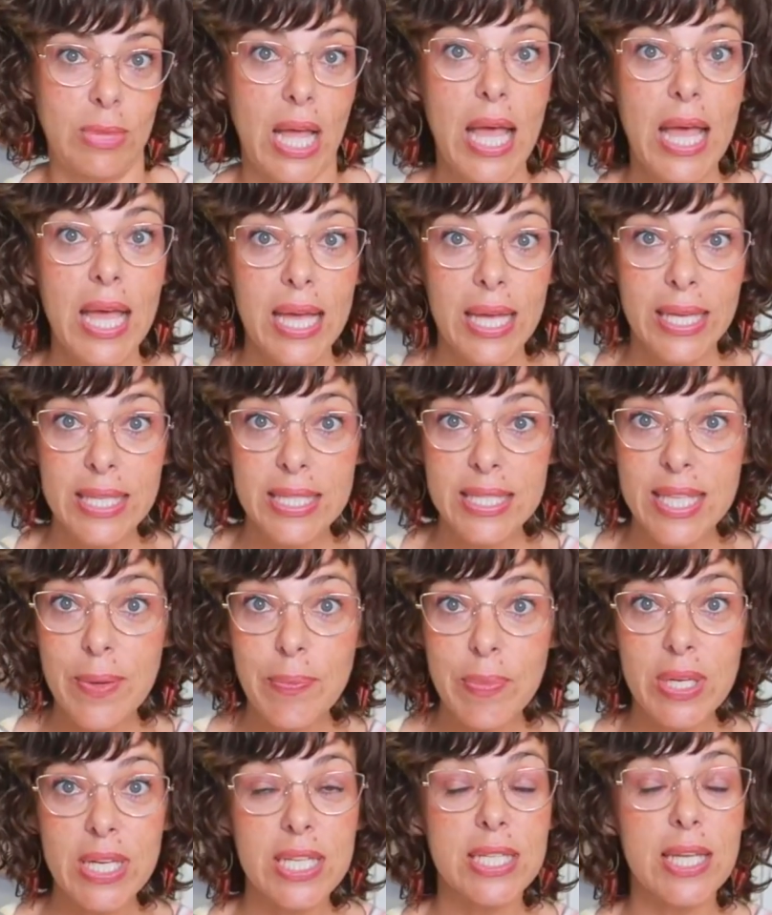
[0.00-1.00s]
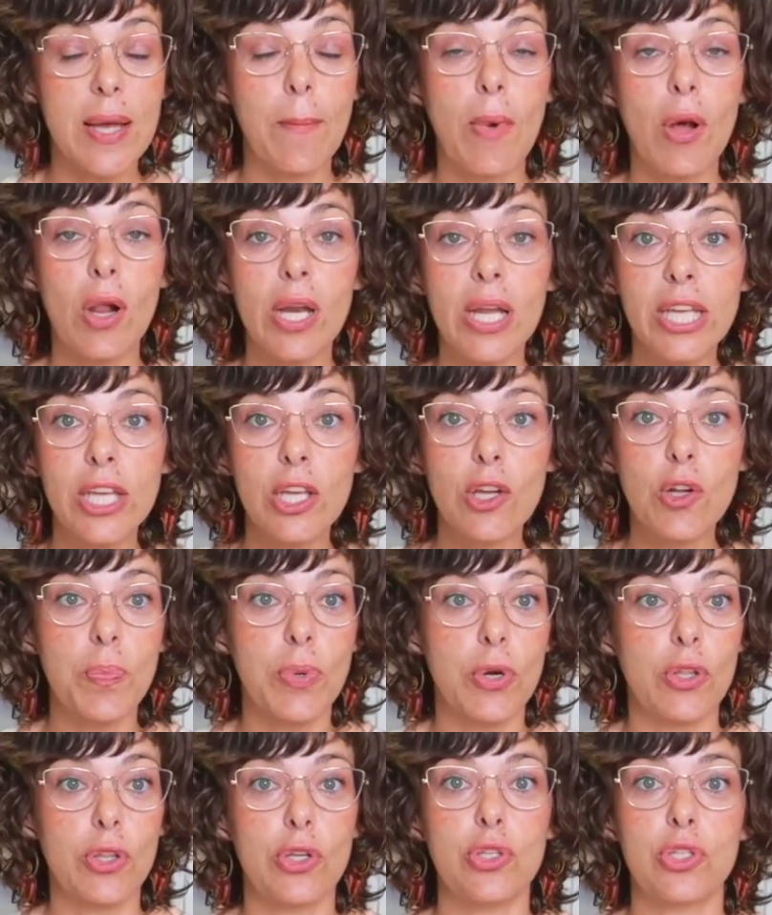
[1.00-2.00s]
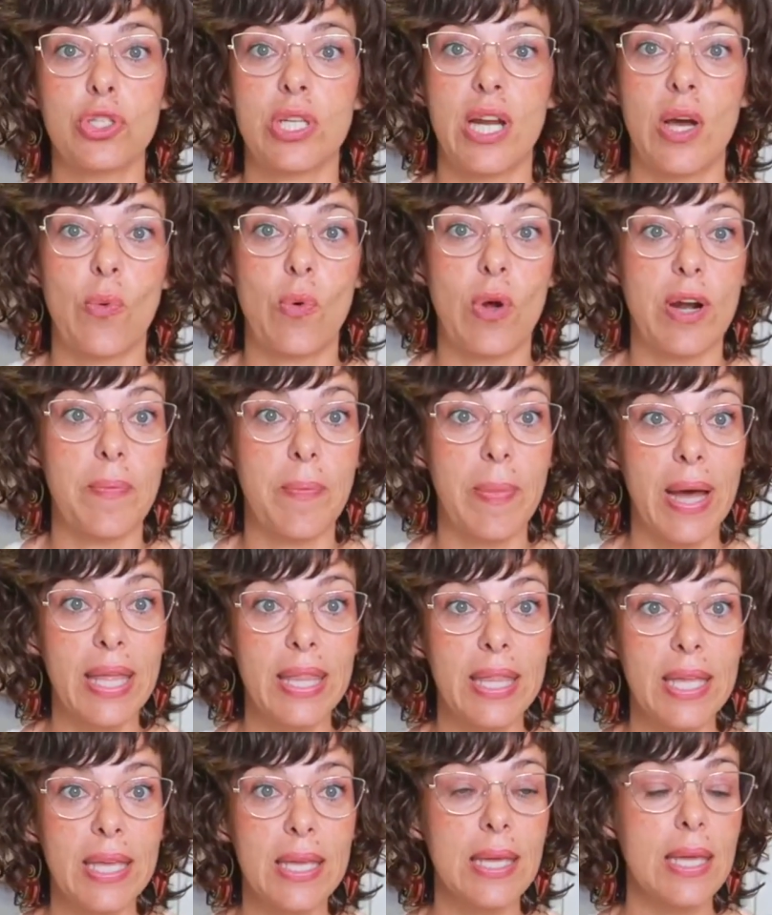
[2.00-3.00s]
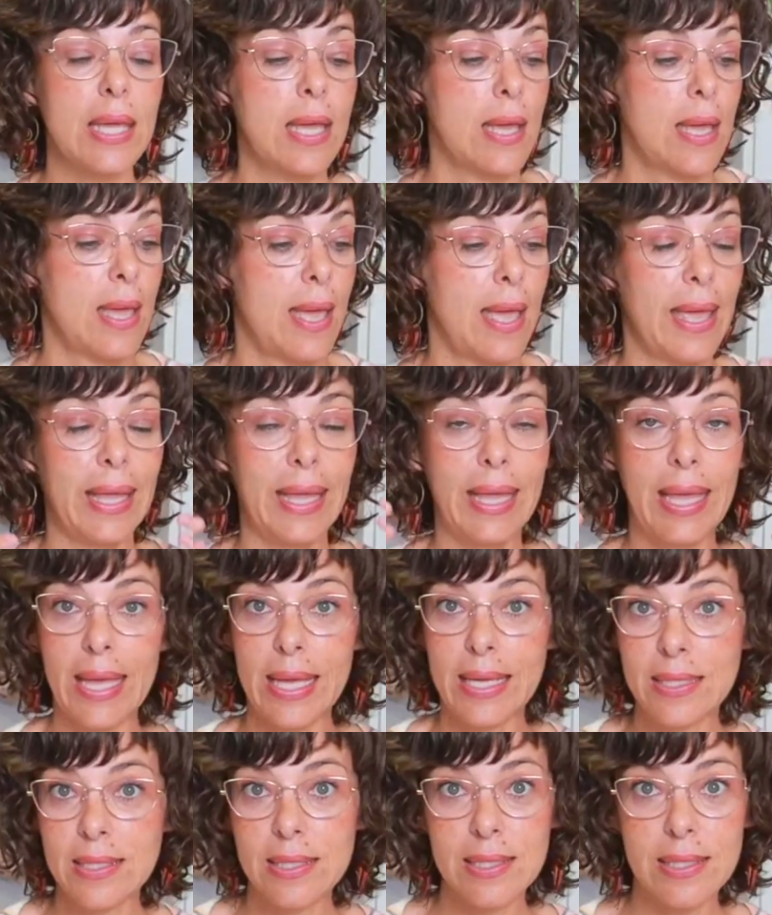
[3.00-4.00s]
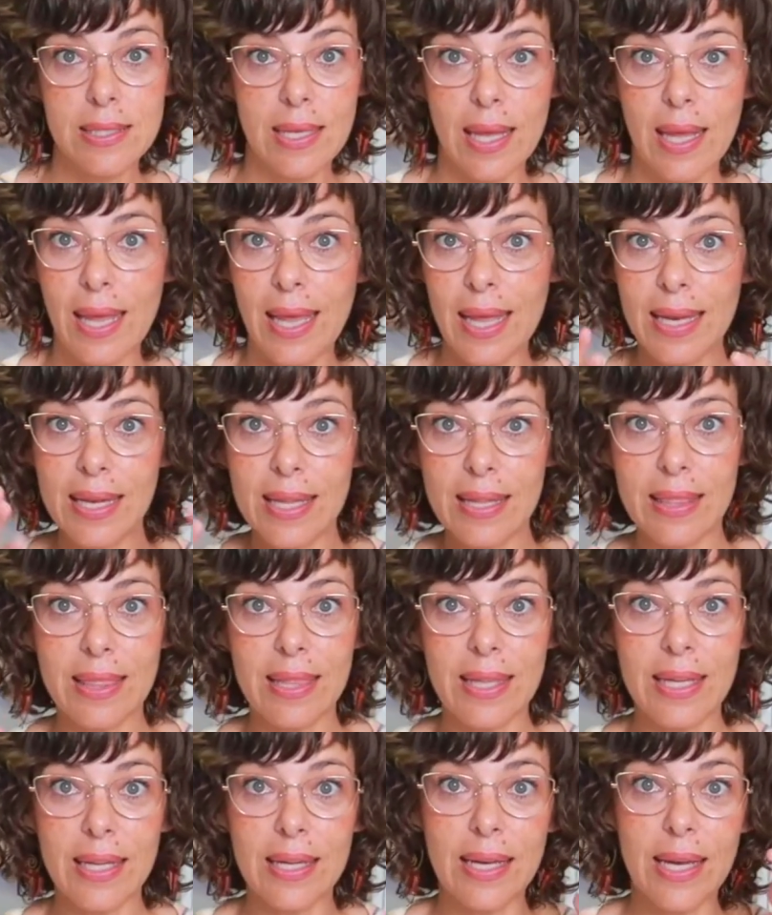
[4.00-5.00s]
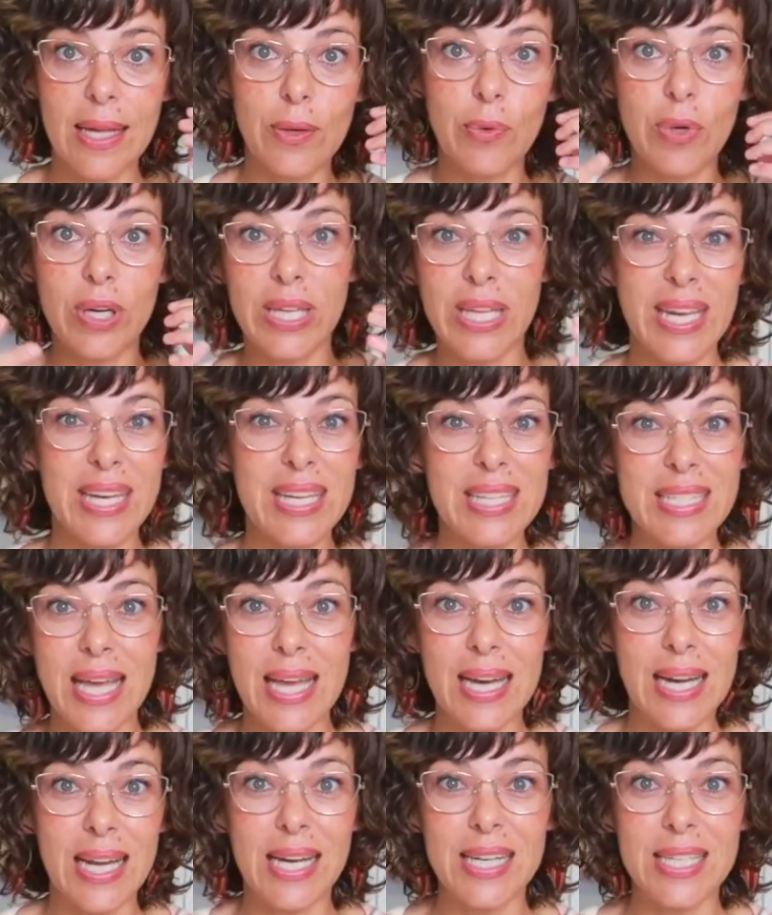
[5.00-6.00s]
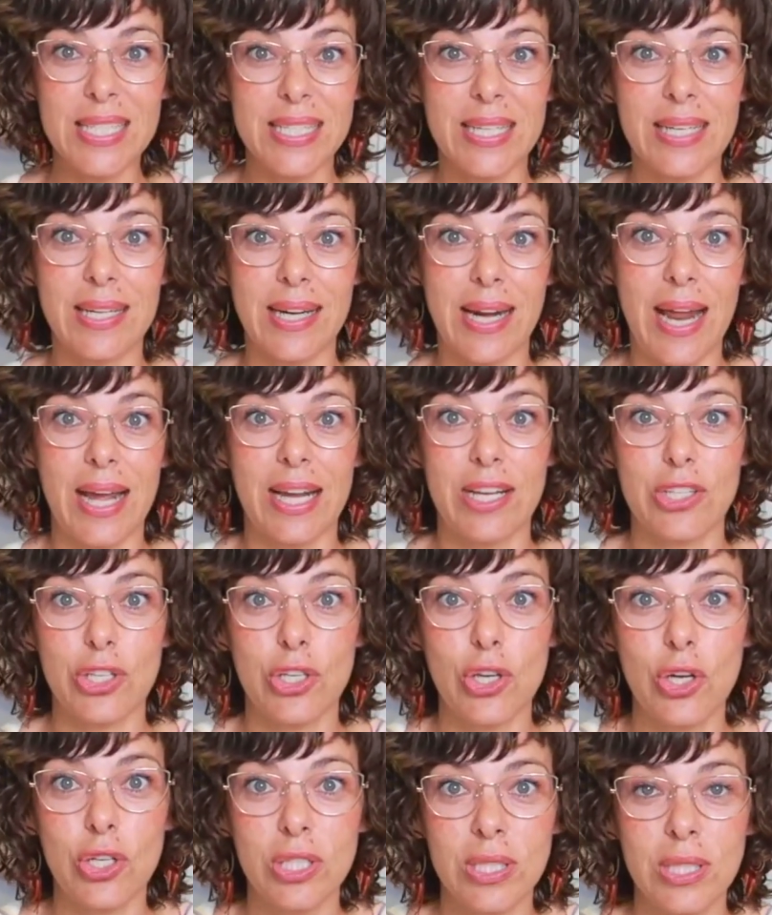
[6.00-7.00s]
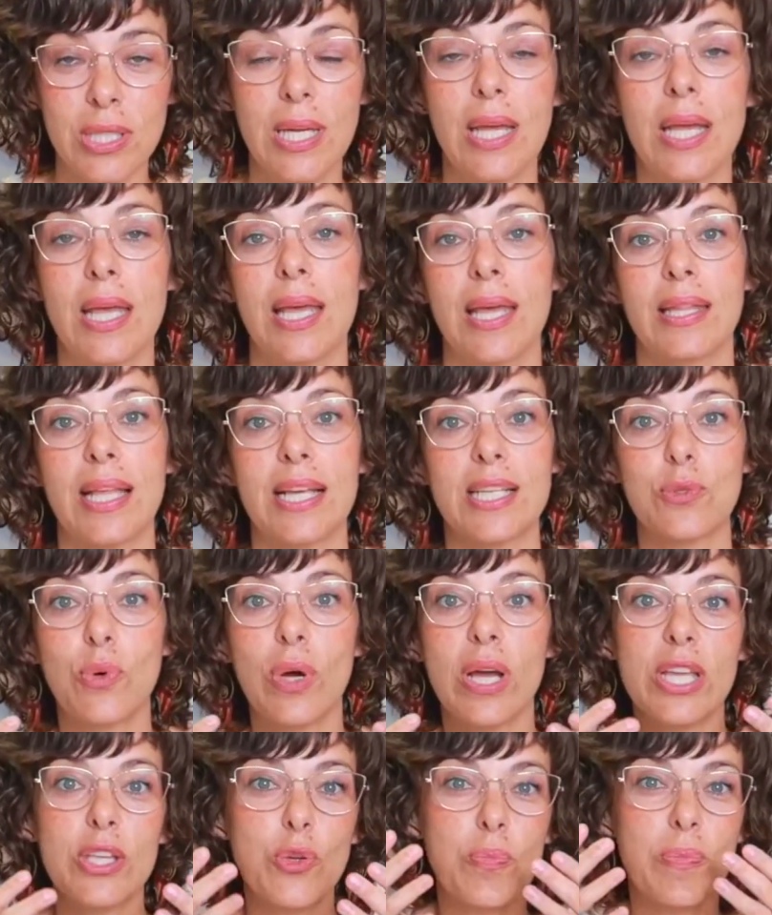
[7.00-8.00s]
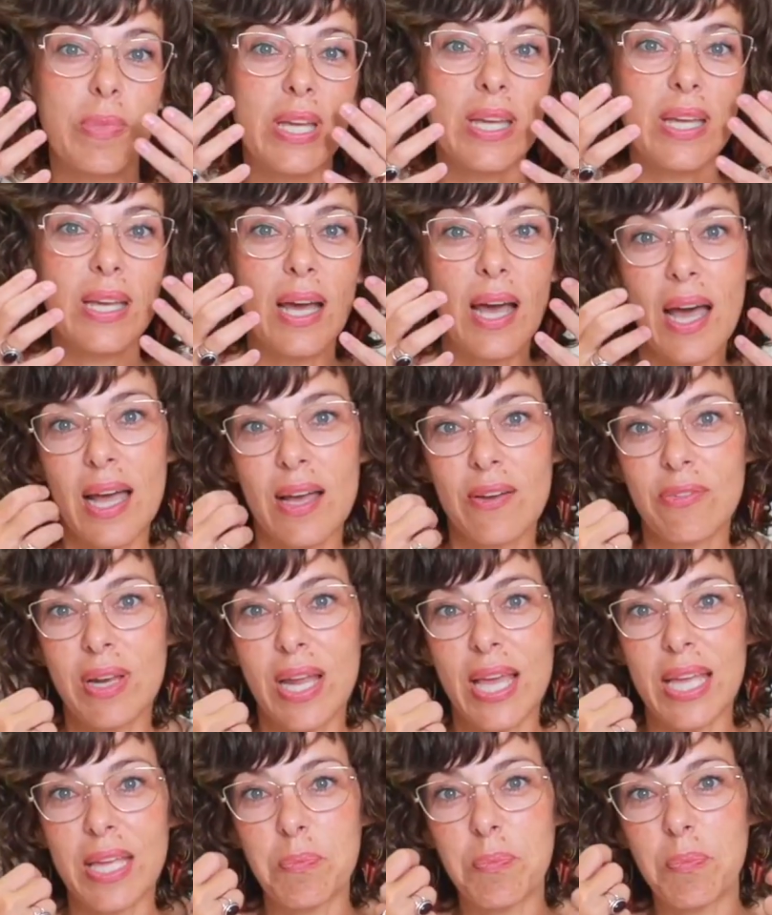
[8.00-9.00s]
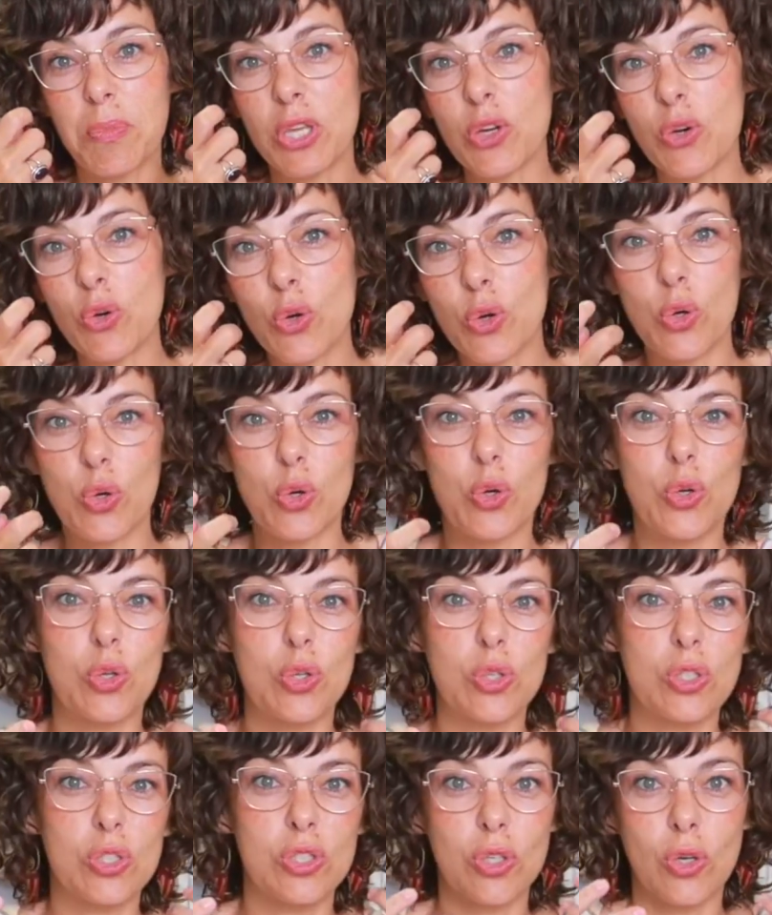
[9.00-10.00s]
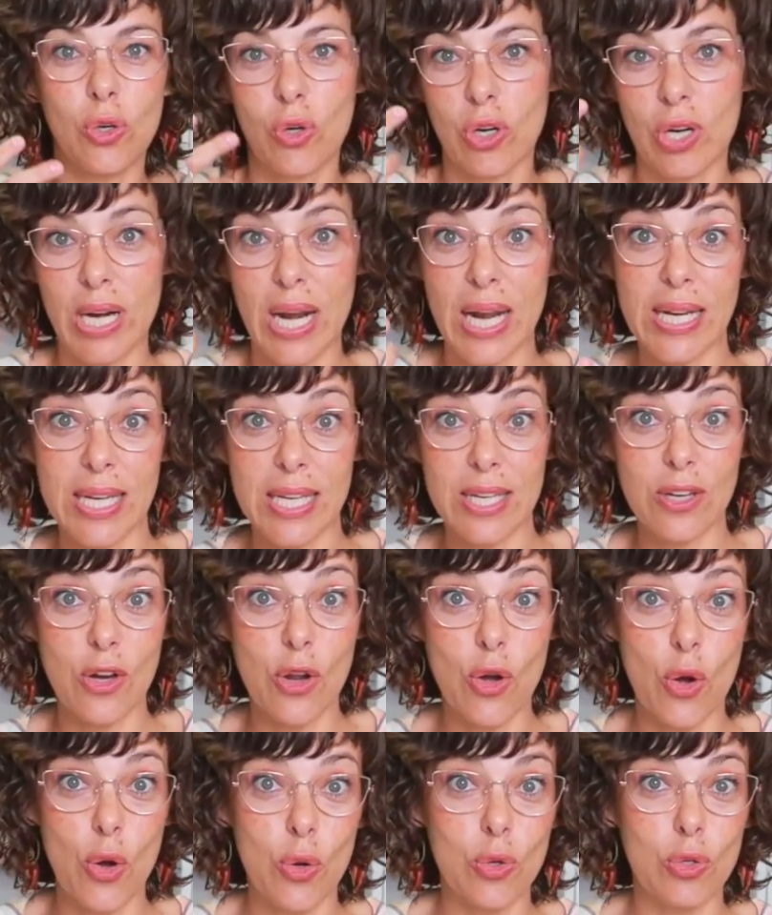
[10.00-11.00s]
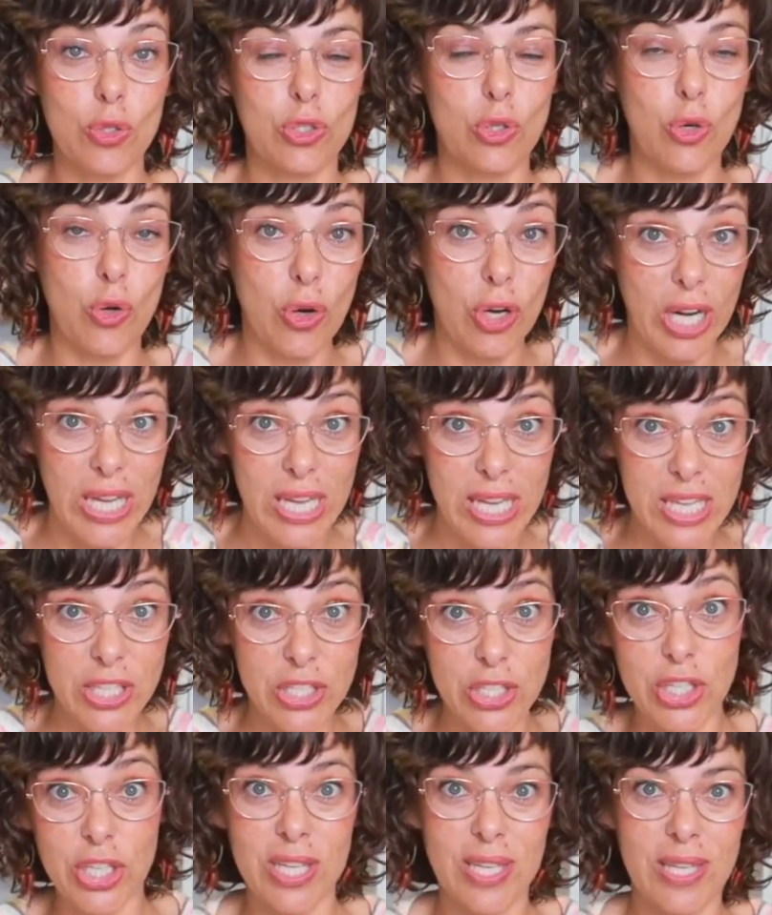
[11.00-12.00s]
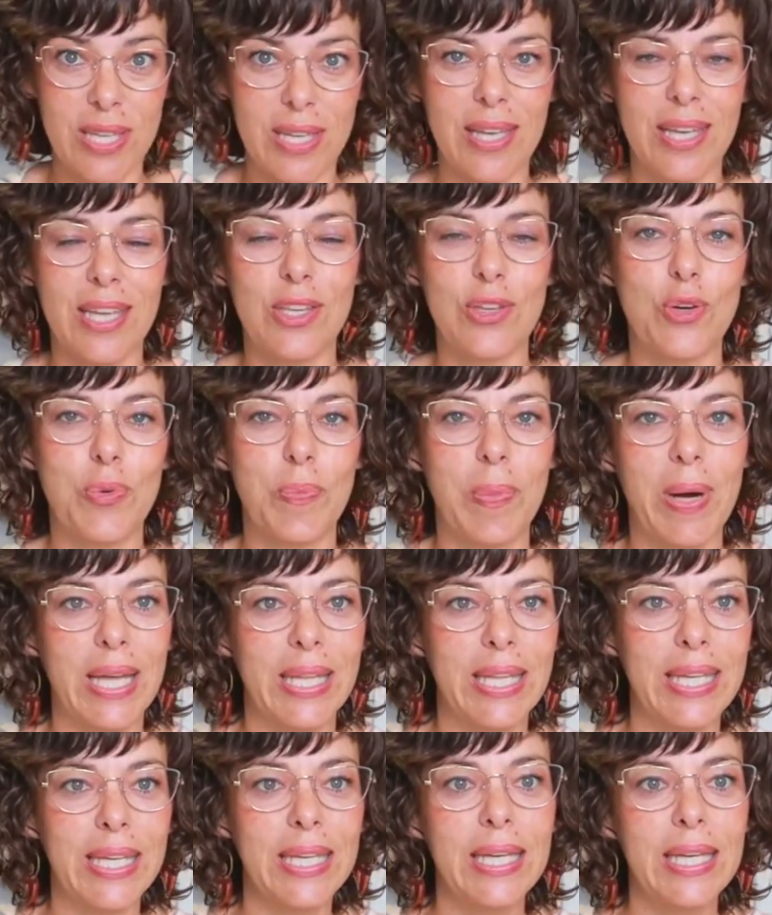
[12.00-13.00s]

Histamine is a molecule produced in our body against anything, like when there is an allergic reaction. That's why you may have like mucus or running nose or itchy in your body.